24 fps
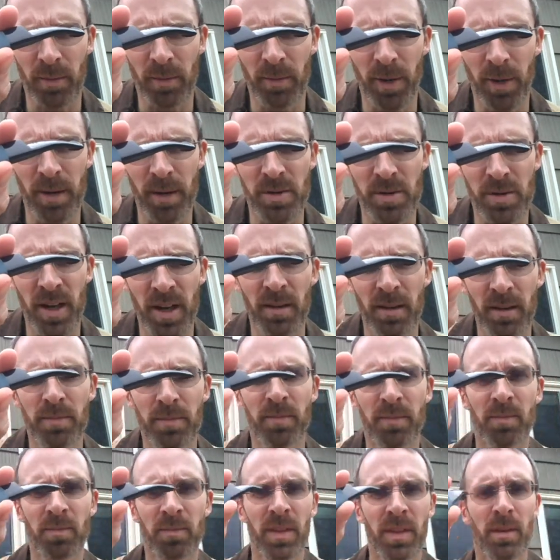on a pipe shape,
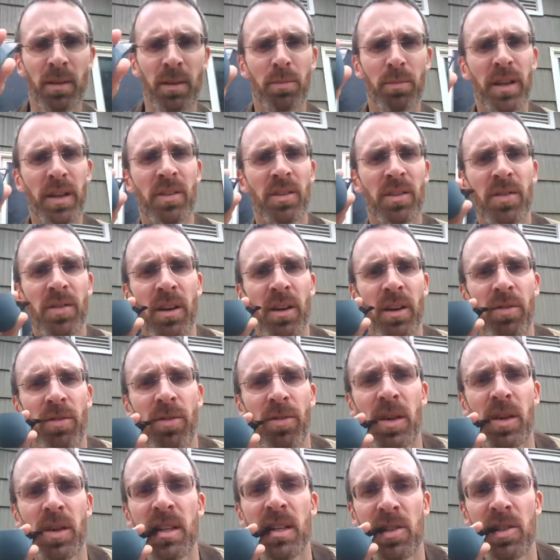please feel
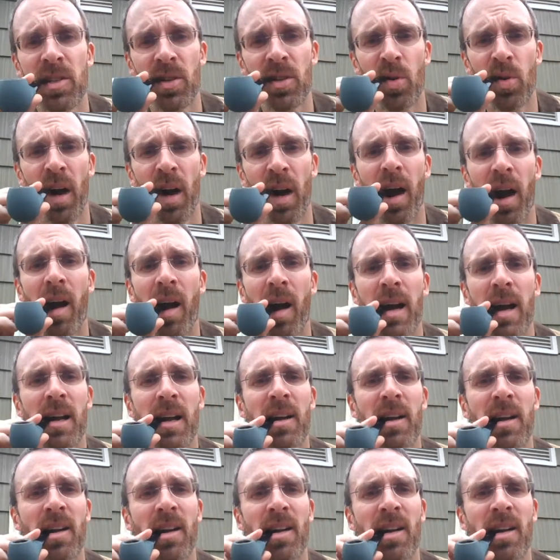free to
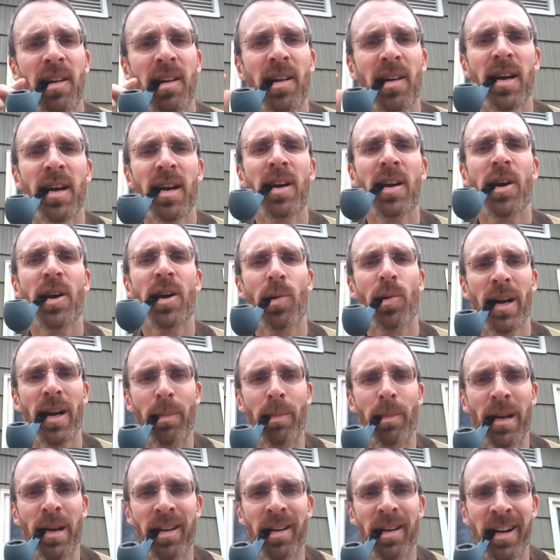correct
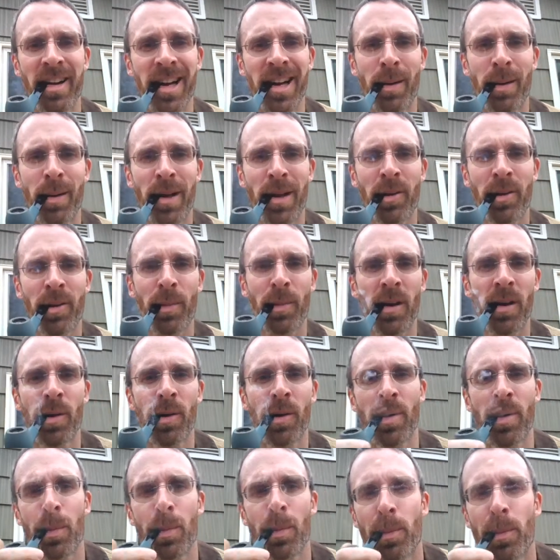me in the comments
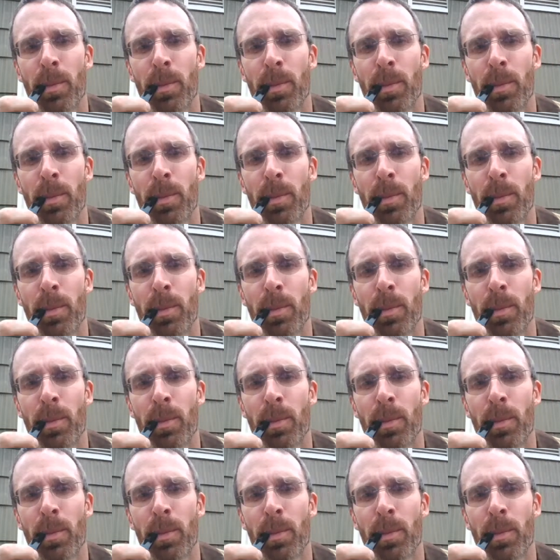below.